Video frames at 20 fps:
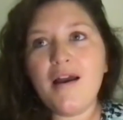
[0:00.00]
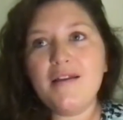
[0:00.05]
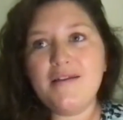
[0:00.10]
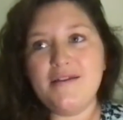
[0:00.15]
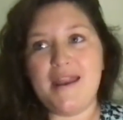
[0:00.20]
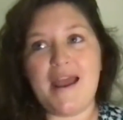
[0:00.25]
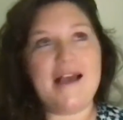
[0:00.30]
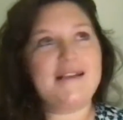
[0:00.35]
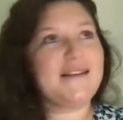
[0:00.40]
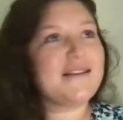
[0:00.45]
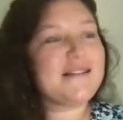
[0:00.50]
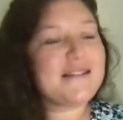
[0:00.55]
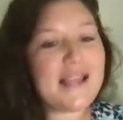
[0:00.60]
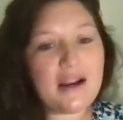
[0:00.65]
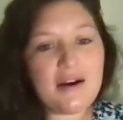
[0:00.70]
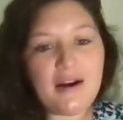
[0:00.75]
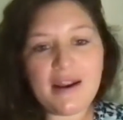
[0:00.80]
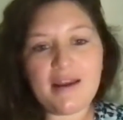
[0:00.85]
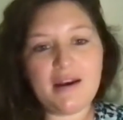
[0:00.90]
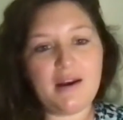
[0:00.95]

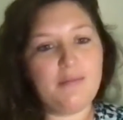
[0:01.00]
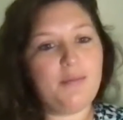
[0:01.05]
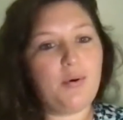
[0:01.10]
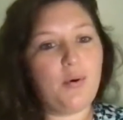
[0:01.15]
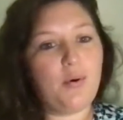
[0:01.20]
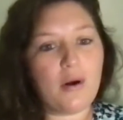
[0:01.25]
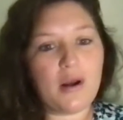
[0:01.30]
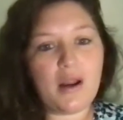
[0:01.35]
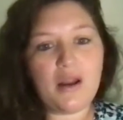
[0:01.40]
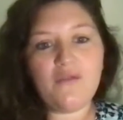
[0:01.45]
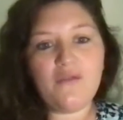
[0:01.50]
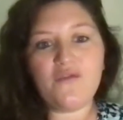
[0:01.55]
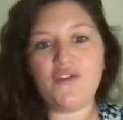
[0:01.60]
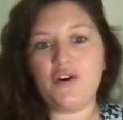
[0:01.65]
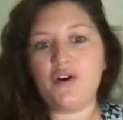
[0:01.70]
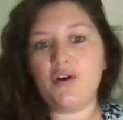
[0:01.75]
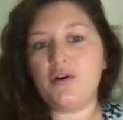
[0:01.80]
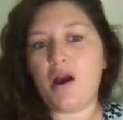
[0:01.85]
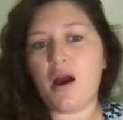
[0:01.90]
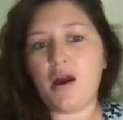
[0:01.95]
necessary and important
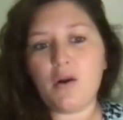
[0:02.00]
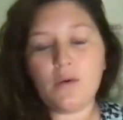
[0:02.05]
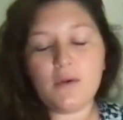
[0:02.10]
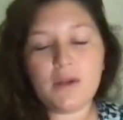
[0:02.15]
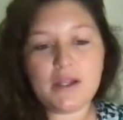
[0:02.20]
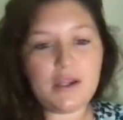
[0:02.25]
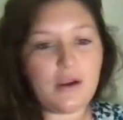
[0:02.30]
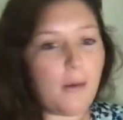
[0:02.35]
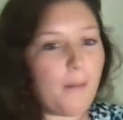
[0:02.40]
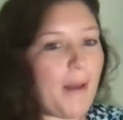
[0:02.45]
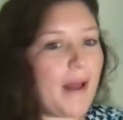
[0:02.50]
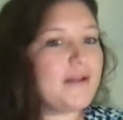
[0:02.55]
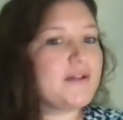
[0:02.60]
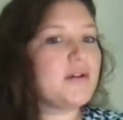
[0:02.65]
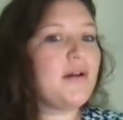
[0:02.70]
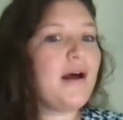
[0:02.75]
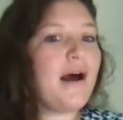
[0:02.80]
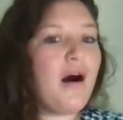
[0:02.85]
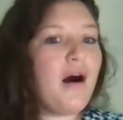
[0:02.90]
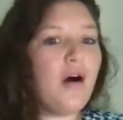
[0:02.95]
for not only your
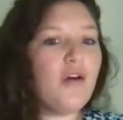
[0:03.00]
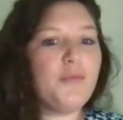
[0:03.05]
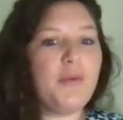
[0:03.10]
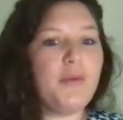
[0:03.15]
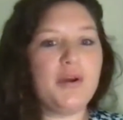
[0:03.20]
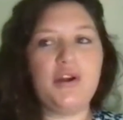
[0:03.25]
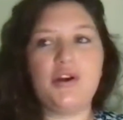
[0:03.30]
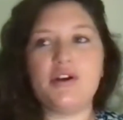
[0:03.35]
mental health, but your